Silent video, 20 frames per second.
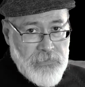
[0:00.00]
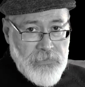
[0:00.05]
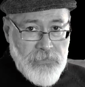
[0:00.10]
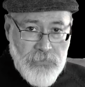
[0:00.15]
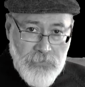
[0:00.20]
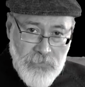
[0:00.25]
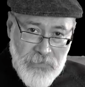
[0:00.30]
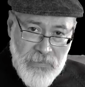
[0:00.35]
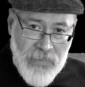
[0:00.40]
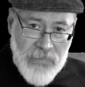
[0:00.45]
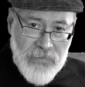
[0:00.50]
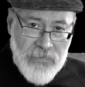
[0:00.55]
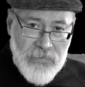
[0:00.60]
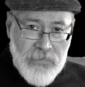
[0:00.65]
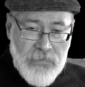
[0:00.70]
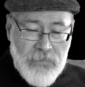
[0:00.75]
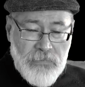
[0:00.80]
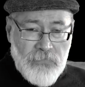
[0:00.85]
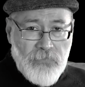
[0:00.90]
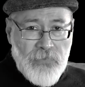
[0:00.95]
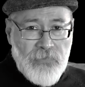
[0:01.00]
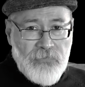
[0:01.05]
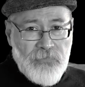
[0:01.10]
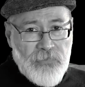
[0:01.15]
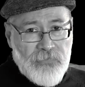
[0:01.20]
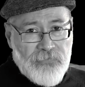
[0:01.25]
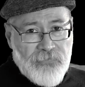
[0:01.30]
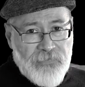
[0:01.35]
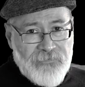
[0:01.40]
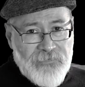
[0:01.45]
Tonight we
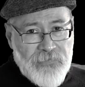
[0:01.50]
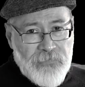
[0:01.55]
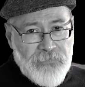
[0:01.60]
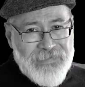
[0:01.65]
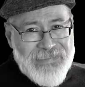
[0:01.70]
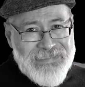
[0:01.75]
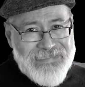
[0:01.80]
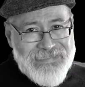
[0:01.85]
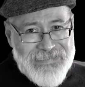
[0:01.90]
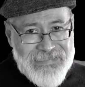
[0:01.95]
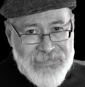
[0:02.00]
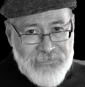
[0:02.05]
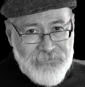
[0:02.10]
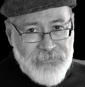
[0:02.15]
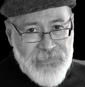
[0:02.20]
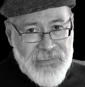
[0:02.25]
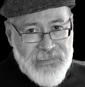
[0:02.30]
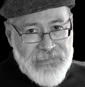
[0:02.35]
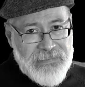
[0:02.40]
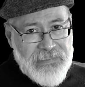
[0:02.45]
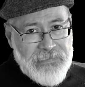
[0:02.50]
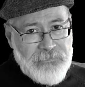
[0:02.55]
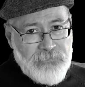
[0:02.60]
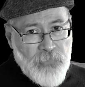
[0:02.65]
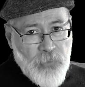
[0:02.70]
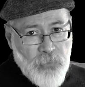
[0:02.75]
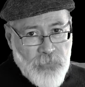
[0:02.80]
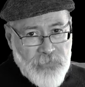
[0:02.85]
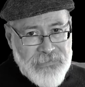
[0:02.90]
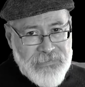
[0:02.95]
will review the simplest and
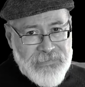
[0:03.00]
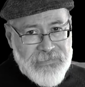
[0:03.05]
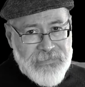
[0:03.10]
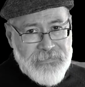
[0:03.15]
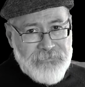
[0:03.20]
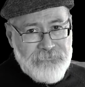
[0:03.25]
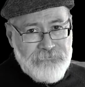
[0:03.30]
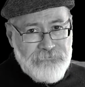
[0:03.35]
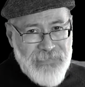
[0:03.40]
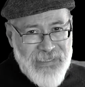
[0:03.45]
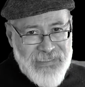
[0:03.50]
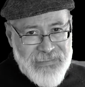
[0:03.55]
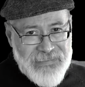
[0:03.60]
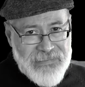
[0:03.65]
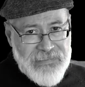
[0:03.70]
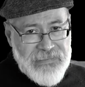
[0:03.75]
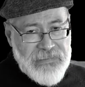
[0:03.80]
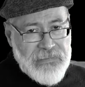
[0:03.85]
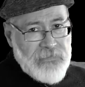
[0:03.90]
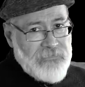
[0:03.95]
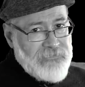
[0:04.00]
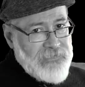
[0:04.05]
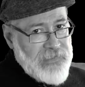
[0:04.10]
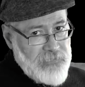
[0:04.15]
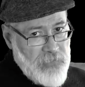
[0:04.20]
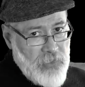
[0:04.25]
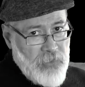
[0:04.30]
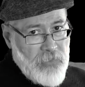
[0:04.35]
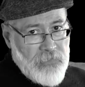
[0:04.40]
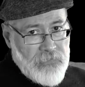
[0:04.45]
most basic of
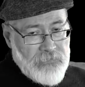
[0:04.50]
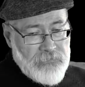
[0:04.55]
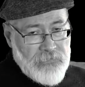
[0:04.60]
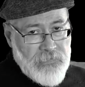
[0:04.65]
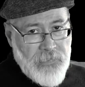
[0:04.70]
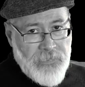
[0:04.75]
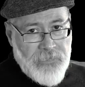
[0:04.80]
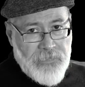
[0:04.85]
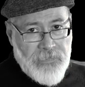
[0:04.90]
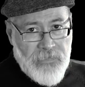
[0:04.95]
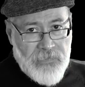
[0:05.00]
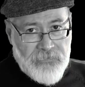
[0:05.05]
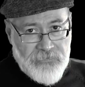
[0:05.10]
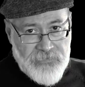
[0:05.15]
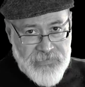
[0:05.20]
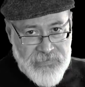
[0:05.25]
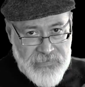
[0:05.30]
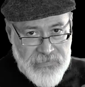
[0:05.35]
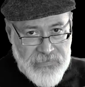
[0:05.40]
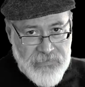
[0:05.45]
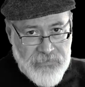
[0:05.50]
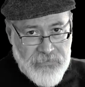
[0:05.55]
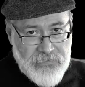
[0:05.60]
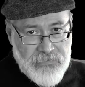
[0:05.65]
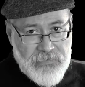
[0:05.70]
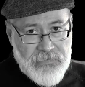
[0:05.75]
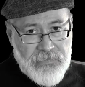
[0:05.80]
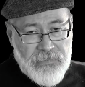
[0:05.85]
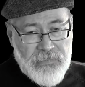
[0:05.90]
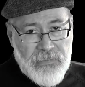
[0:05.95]
them all: the
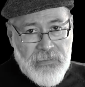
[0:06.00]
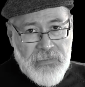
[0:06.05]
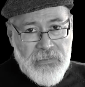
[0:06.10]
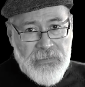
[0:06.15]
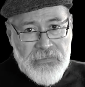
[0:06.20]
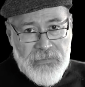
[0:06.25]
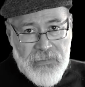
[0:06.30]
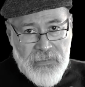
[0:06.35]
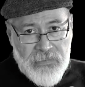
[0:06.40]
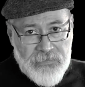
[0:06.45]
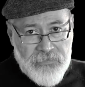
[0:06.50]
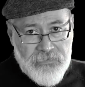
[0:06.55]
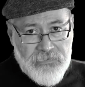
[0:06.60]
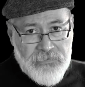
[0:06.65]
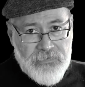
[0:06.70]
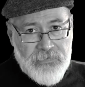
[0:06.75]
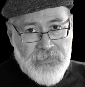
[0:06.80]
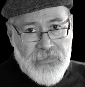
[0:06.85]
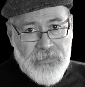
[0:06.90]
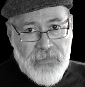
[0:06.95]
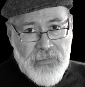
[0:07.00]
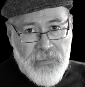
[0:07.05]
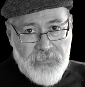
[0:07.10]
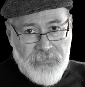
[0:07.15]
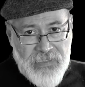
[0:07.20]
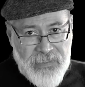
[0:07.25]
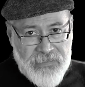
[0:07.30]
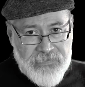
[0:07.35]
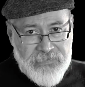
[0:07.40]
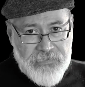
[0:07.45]
resistors, inductors,
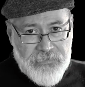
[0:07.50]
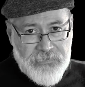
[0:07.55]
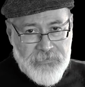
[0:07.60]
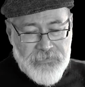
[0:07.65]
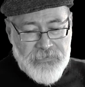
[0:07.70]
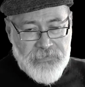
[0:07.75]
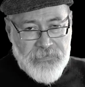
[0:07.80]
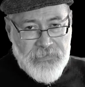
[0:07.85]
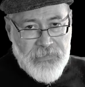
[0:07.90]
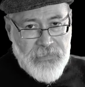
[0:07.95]
capacitors,